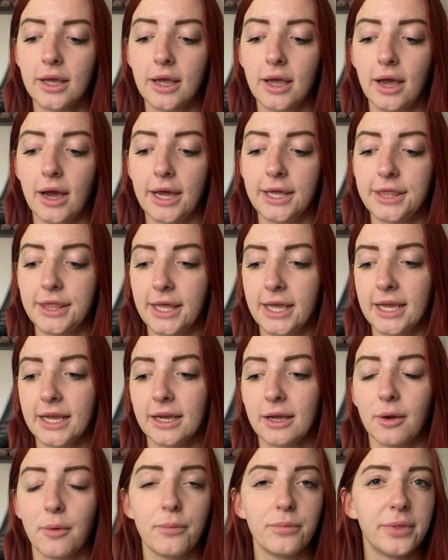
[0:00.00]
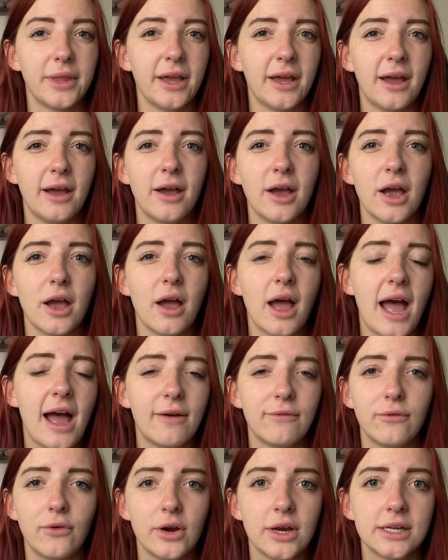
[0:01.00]
I think the
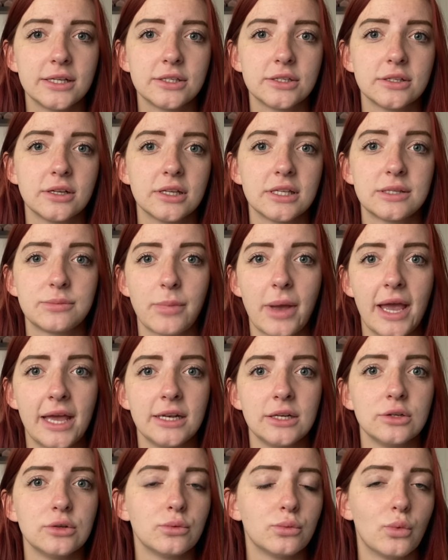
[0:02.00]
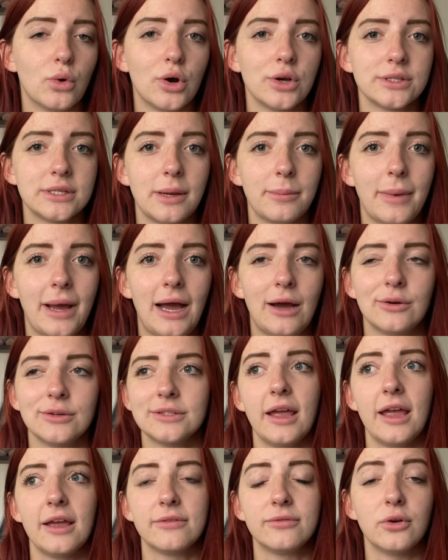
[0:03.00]
average spend was about,
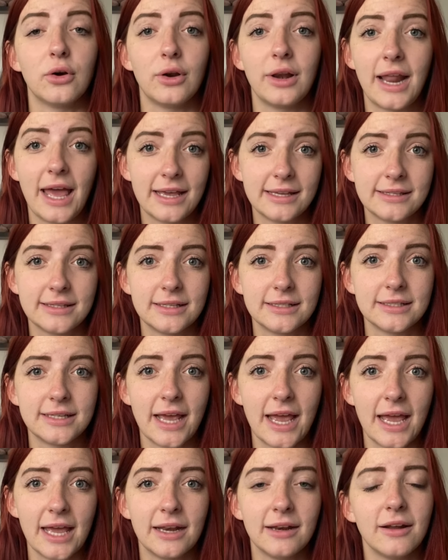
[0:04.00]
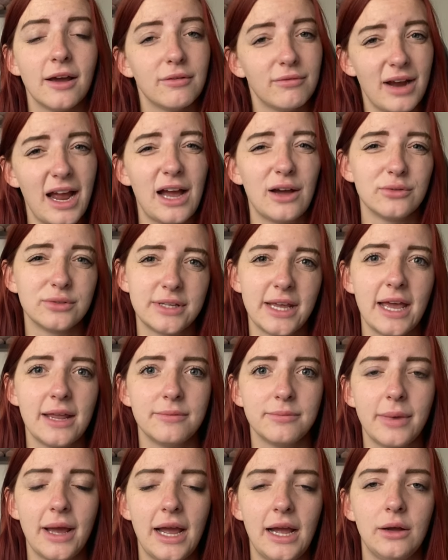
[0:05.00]
if not less than 10, around
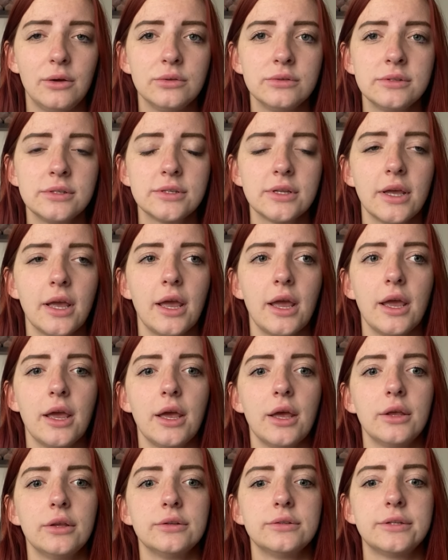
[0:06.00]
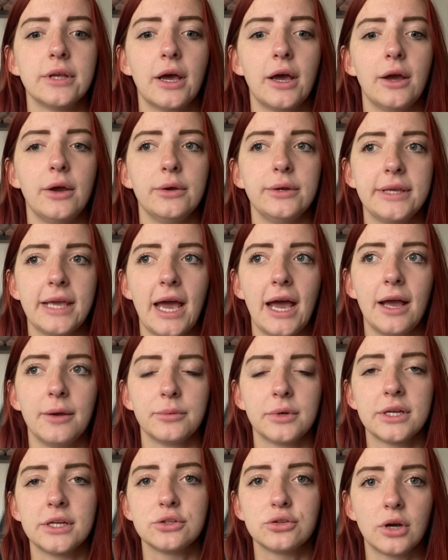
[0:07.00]
£10. So yeah, I'm
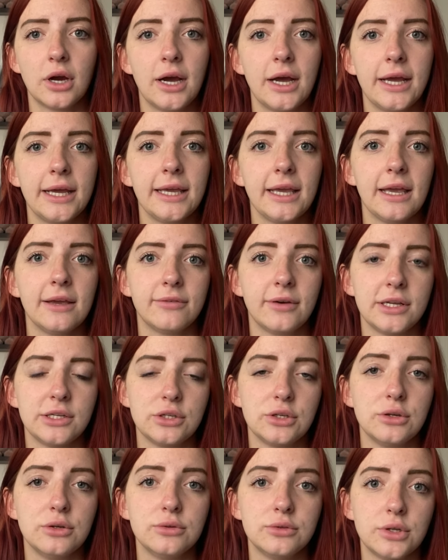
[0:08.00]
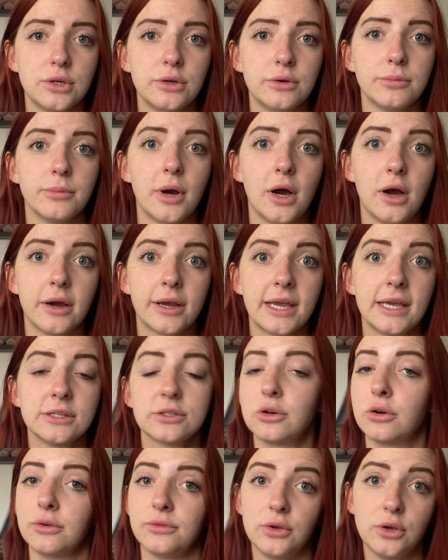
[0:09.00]
going to try, if I do markets,
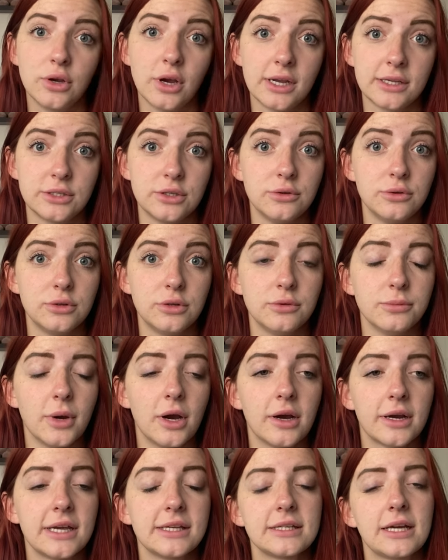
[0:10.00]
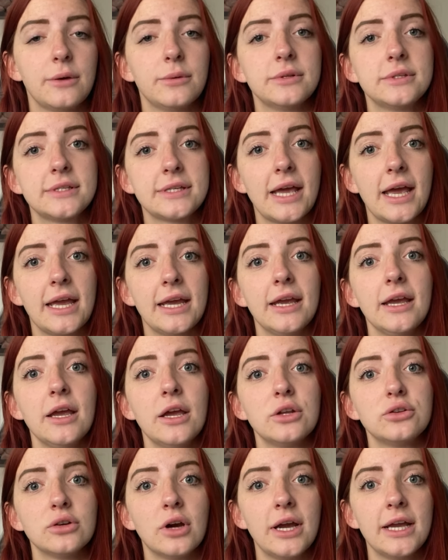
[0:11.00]
or if you guys do markets, I would say
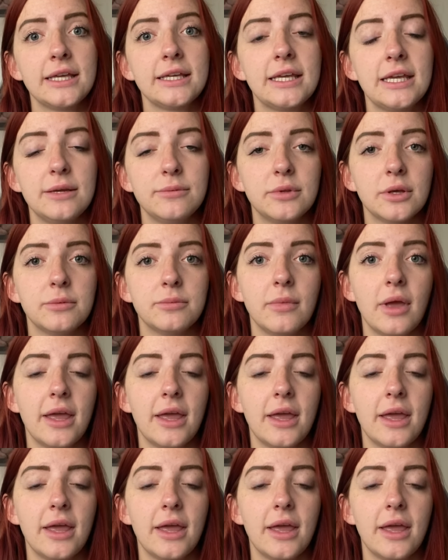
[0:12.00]
try and keep them